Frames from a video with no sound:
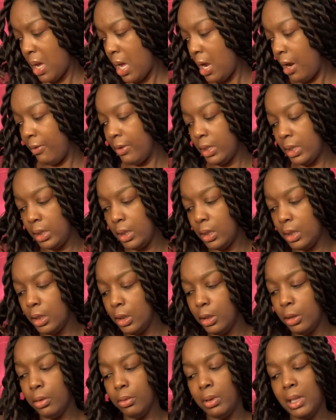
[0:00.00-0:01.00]
hair is still a
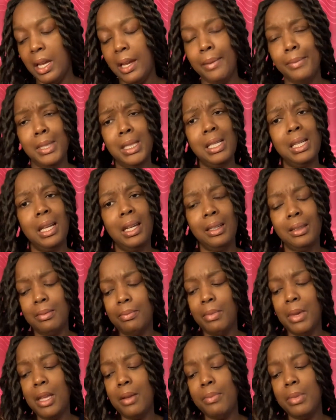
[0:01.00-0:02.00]
little damp. It's like
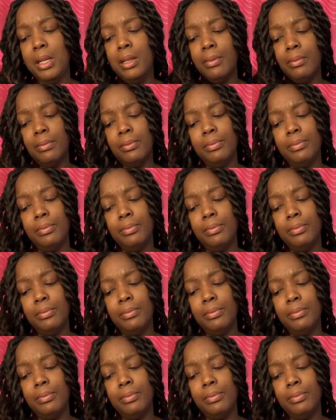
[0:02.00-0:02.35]
maybe